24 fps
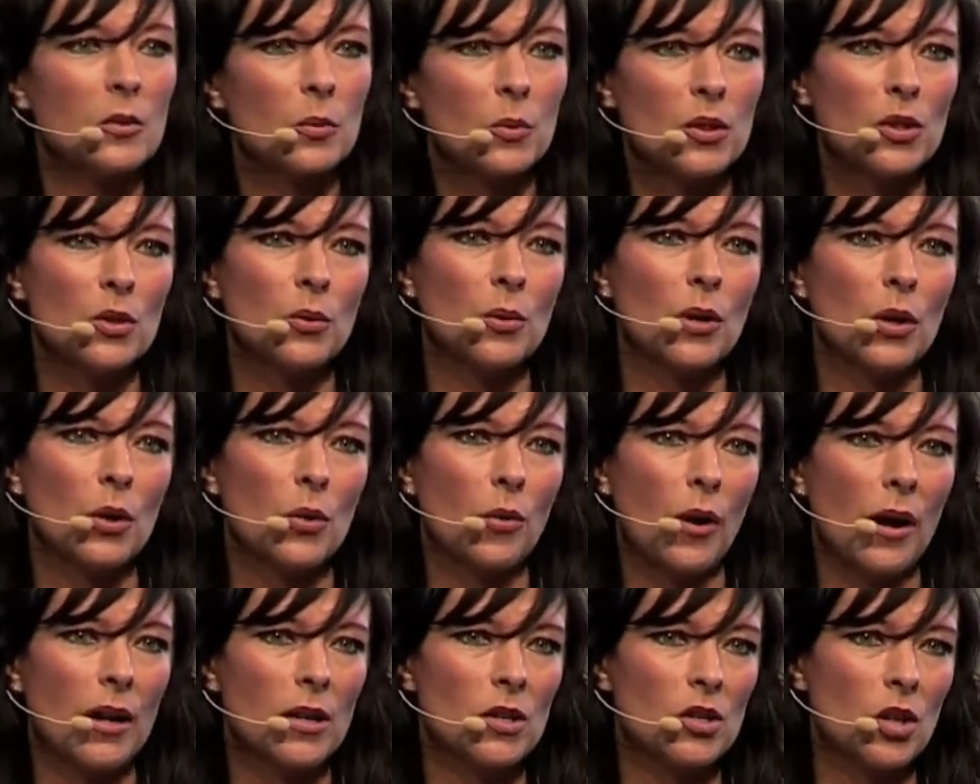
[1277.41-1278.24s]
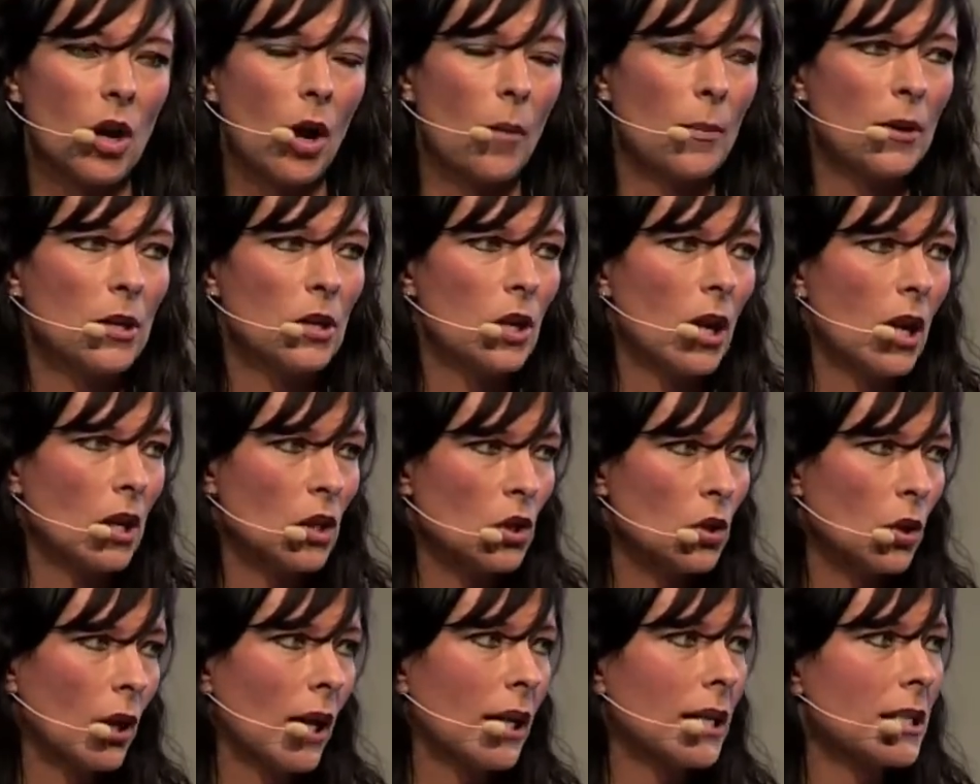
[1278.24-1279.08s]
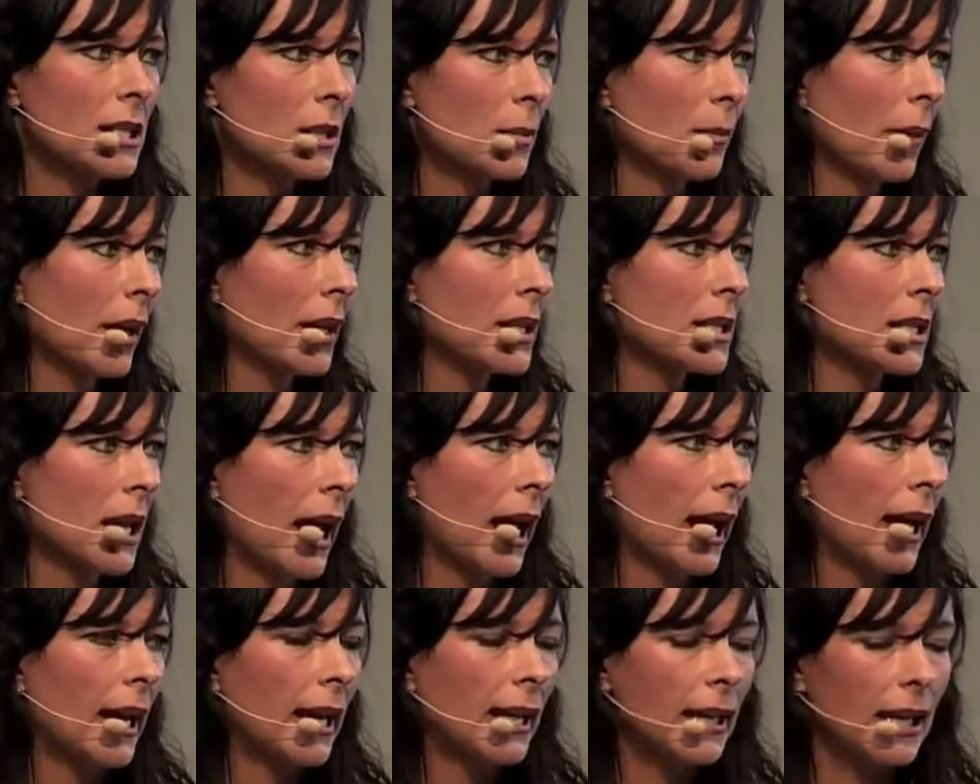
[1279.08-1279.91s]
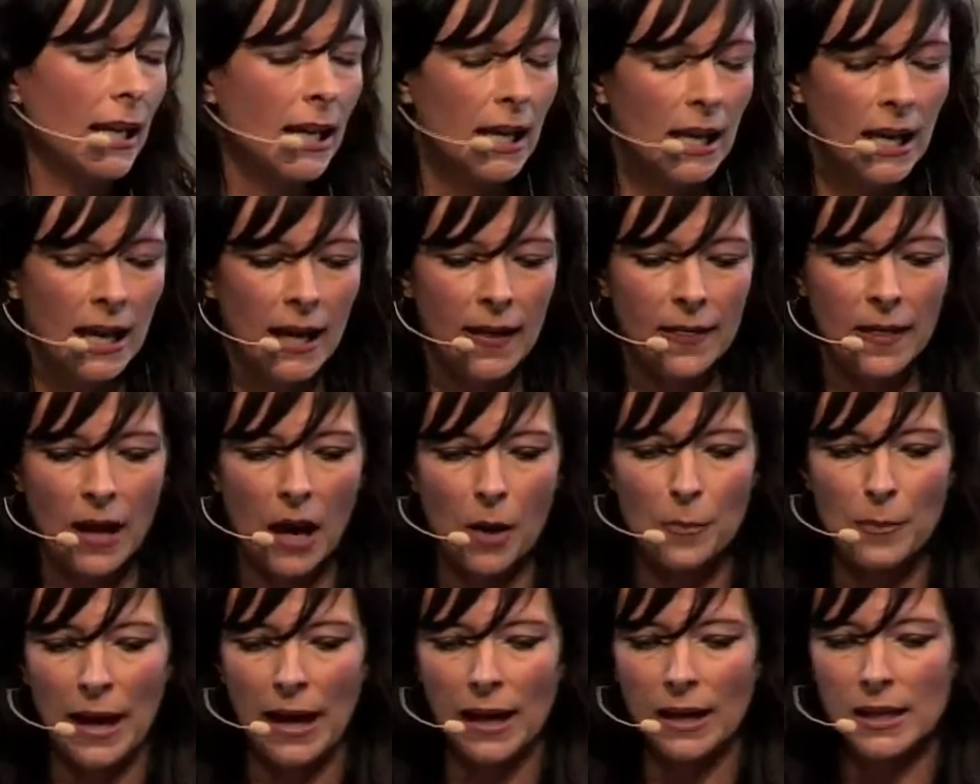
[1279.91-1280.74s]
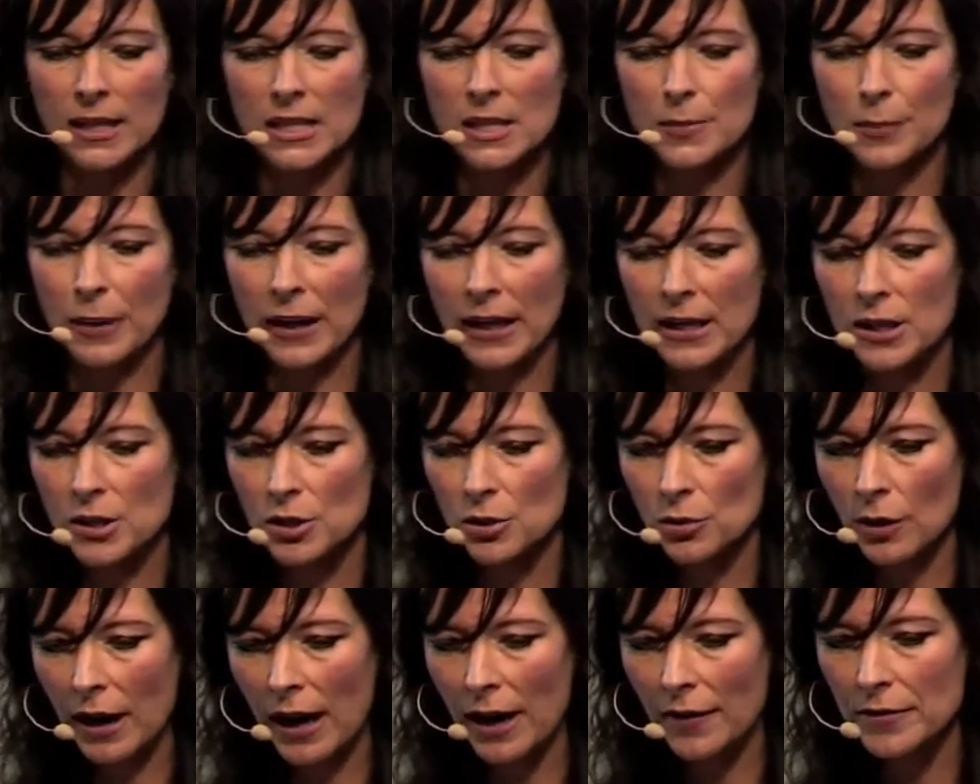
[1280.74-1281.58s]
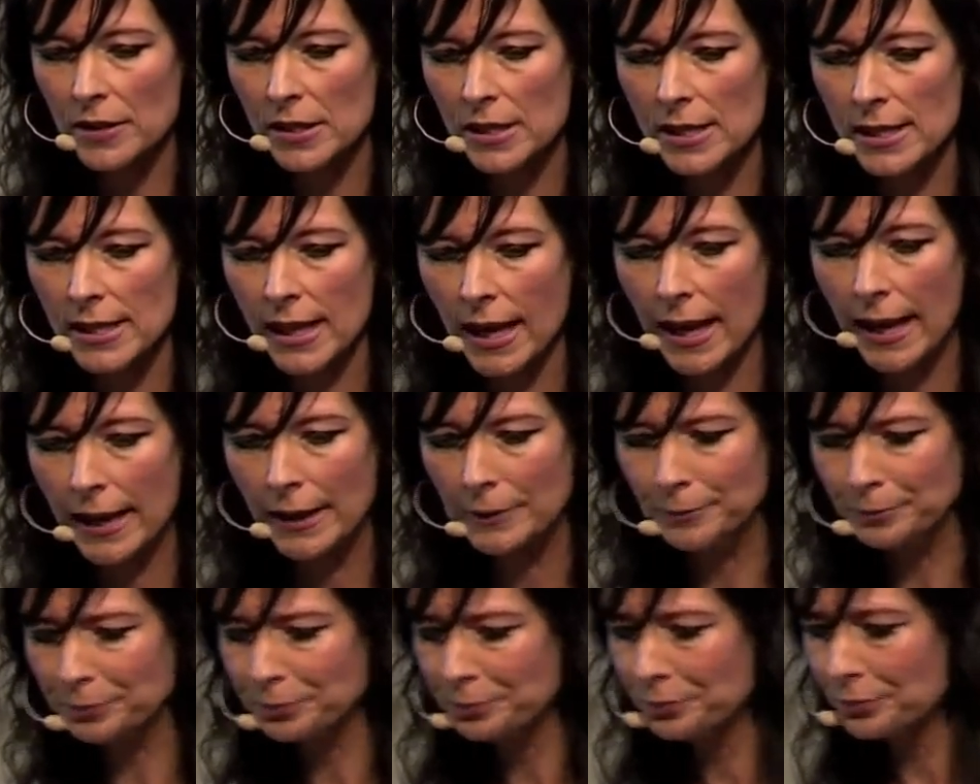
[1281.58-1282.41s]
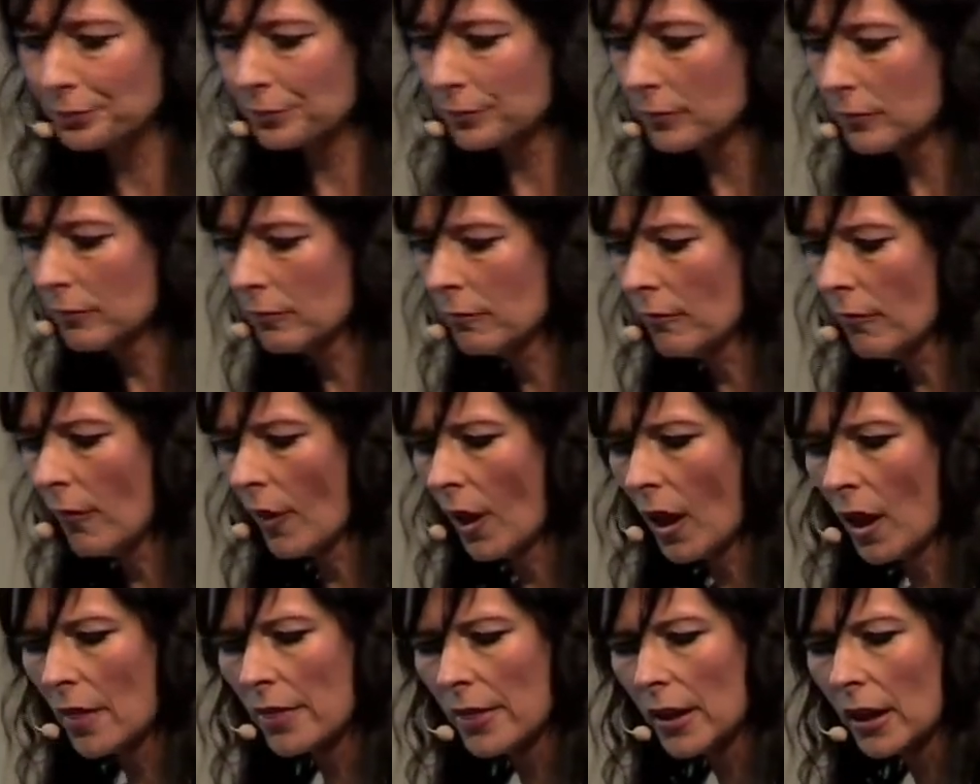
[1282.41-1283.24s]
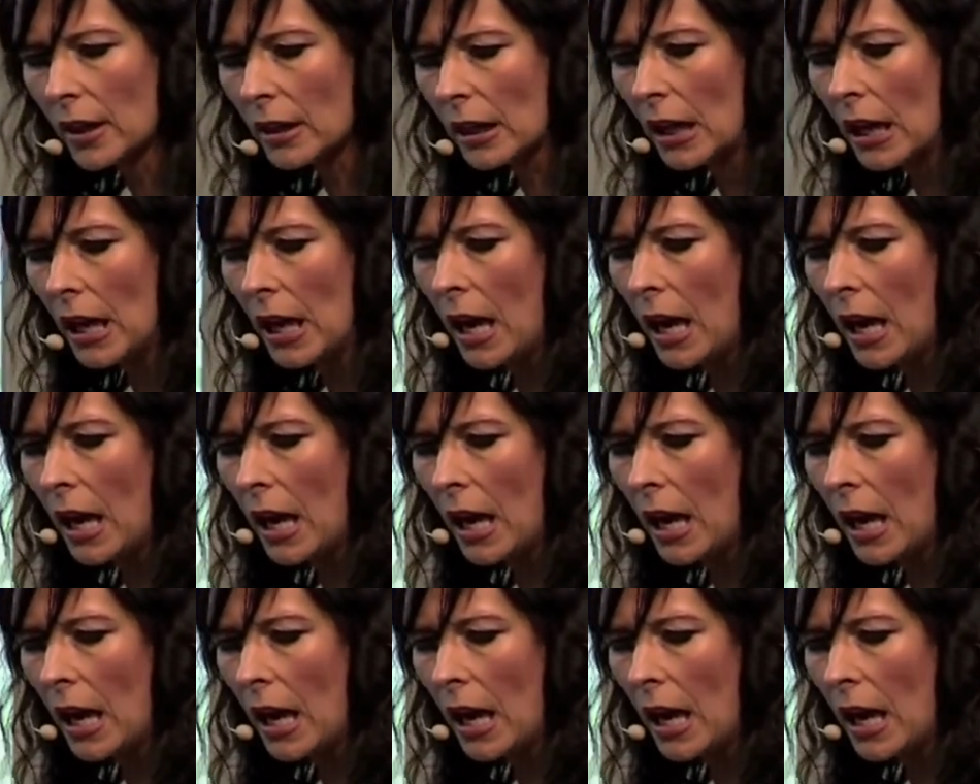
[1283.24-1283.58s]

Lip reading: We do a great job at trying to maintain that balance. But I do have to say that